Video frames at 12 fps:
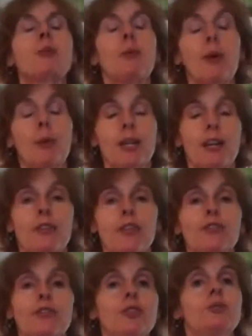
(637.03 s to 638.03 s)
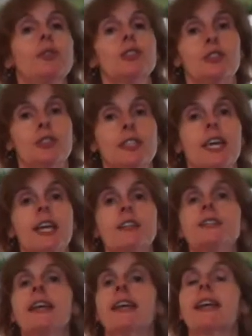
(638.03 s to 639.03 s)
But whatever you do, when you're
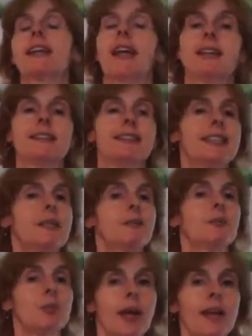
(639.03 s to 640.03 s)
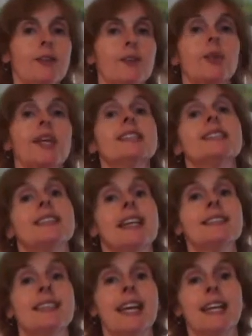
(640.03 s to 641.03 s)
done, take a nice deep breath,
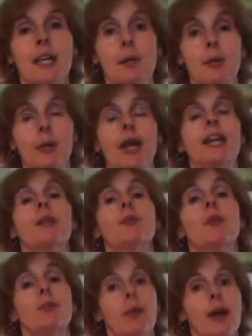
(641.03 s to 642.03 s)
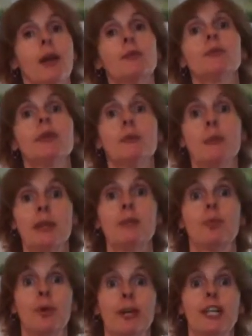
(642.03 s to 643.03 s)
reassess that number, and it will probably
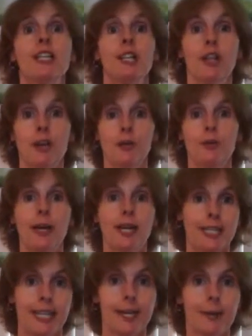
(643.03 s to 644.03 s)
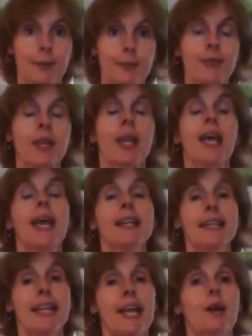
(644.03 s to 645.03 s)
be pretty low by now.
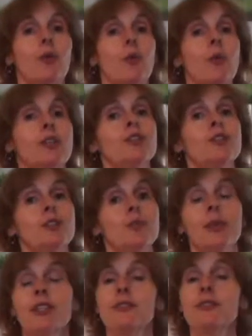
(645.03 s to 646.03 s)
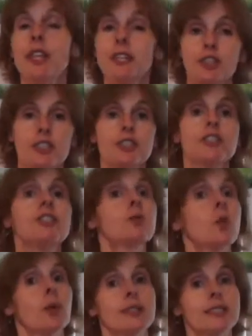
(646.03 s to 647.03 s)
Now, when you've done just
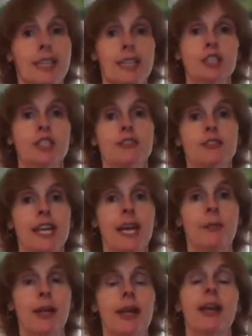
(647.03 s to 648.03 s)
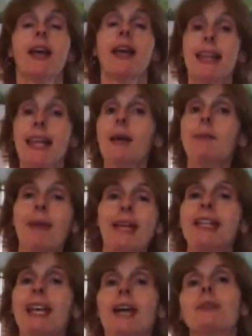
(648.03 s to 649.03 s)
this one session of tapping, that
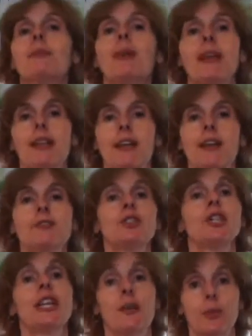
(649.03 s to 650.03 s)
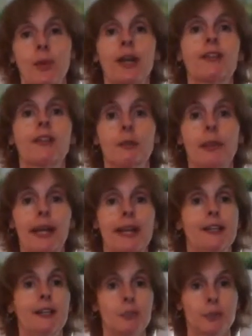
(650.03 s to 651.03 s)
may not be enough to get rid of the
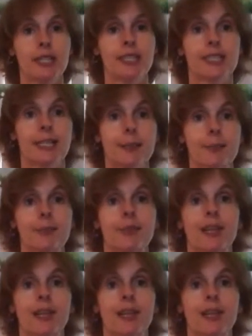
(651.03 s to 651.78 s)
pain completely.